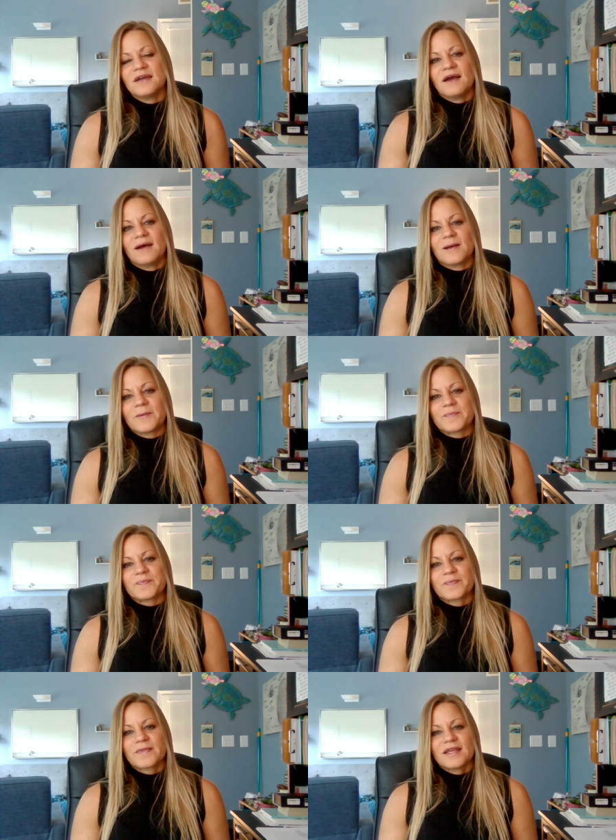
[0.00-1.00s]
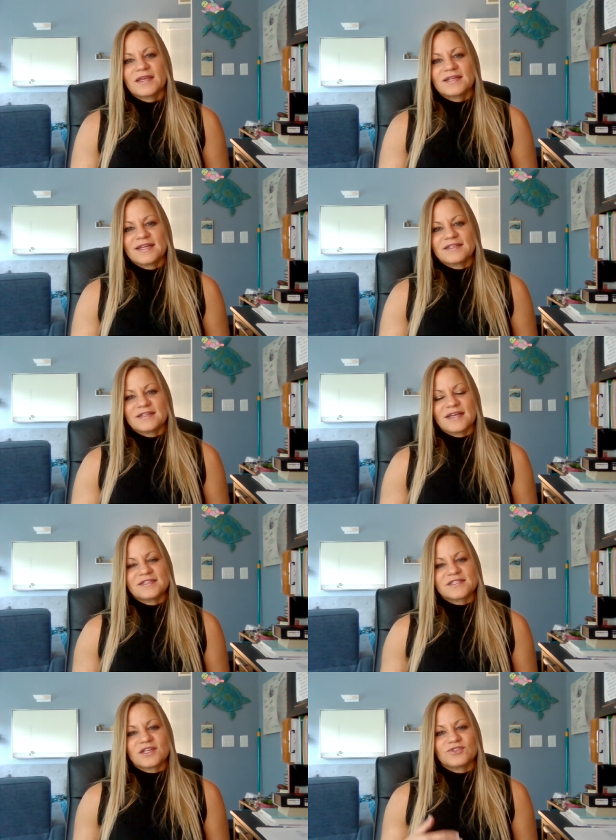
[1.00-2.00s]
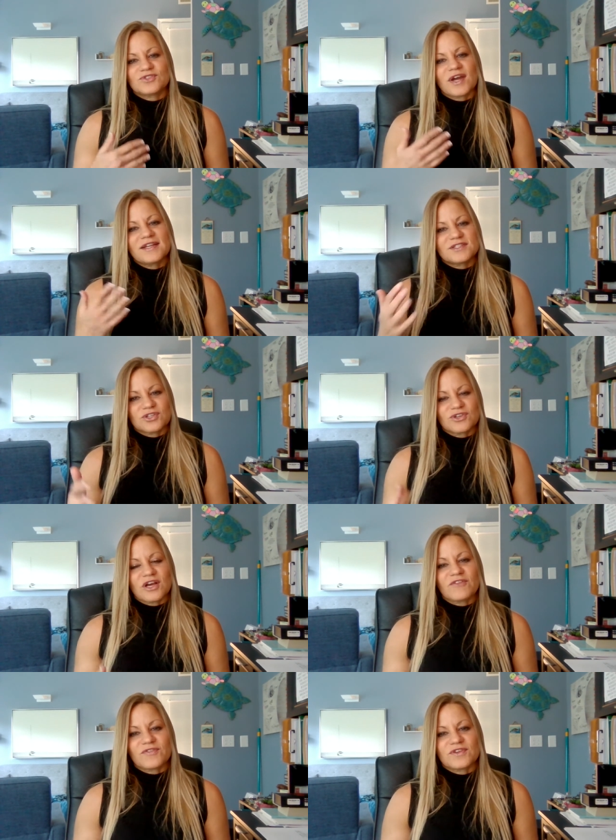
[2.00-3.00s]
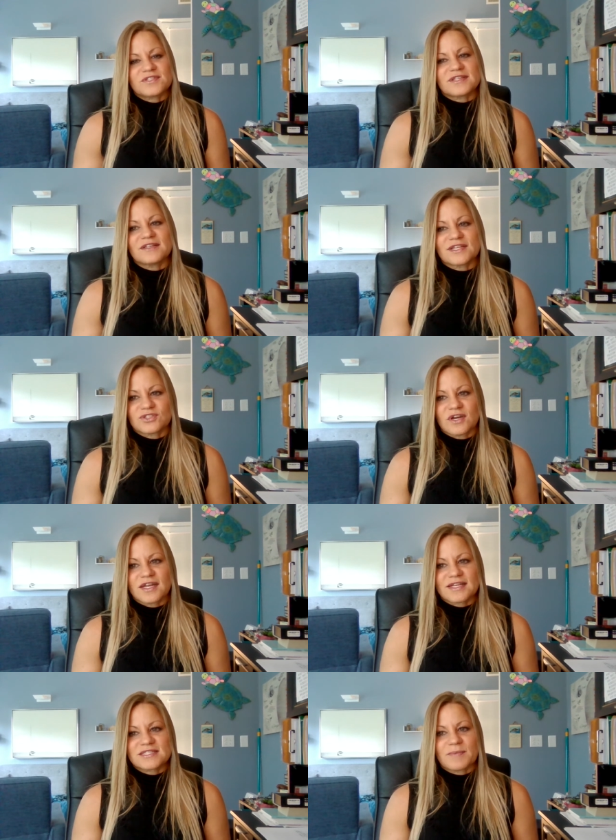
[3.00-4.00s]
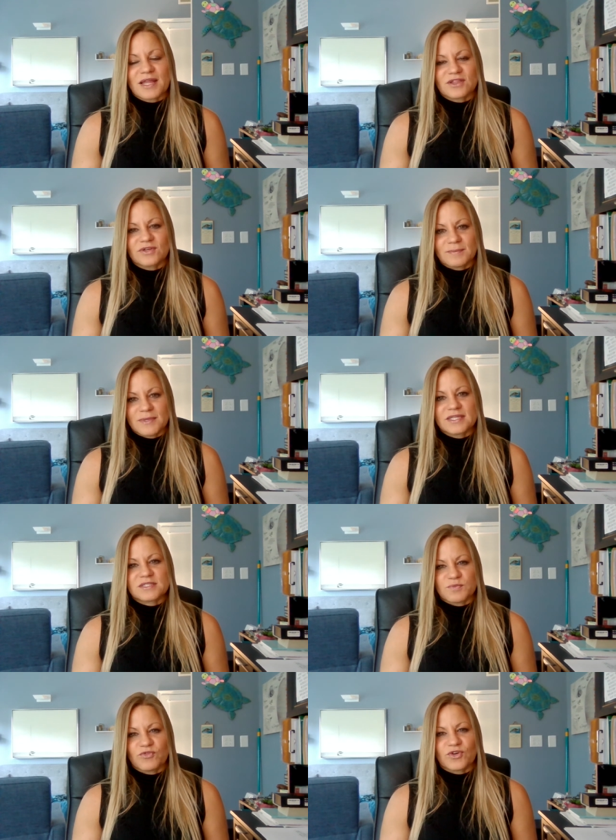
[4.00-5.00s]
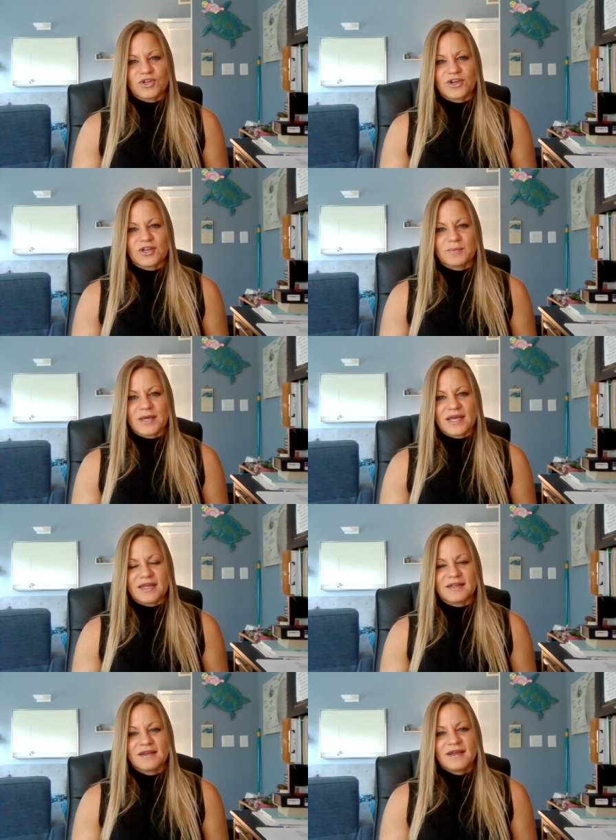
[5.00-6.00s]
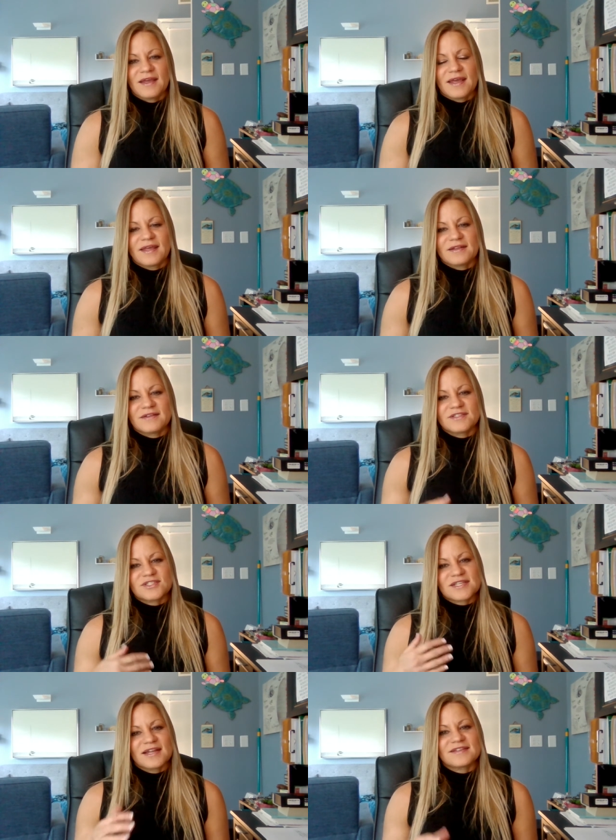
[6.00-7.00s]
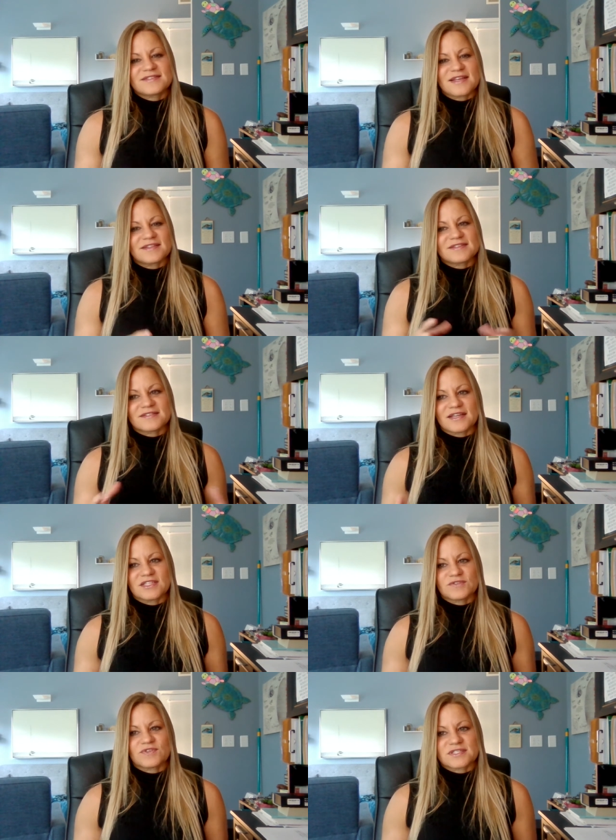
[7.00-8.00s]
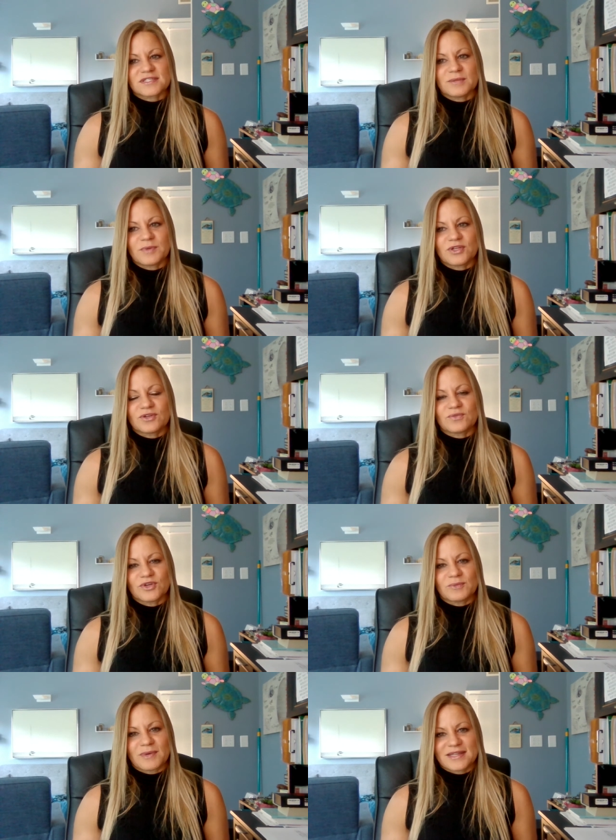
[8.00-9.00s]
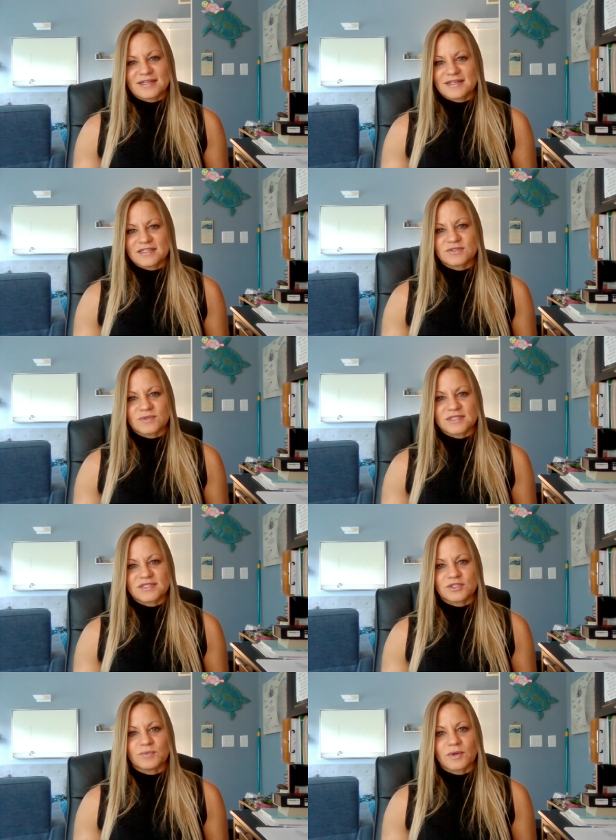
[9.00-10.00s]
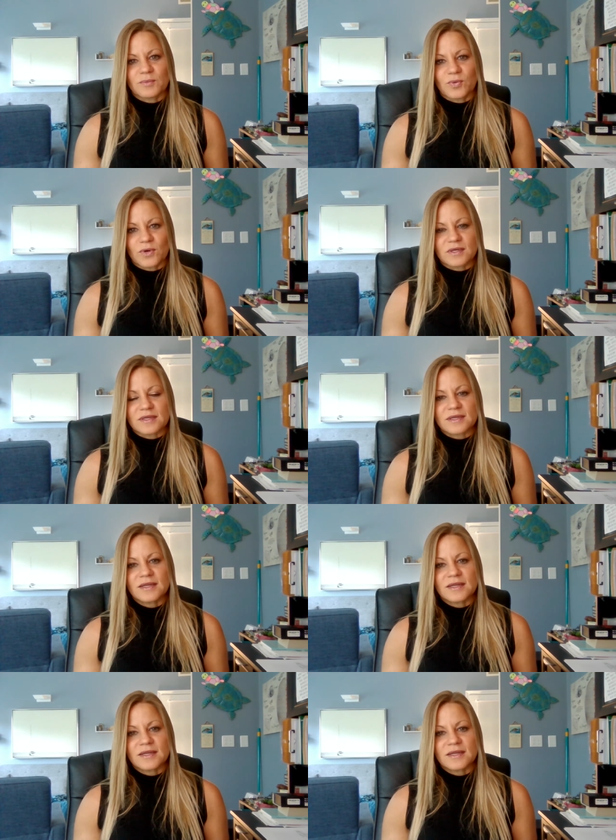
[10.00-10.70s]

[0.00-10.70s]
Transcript: Um, and and so try to turn off those electronics about 30 minutes before you go to bed and just kind of set the stage for sleep in your room i think that's really super important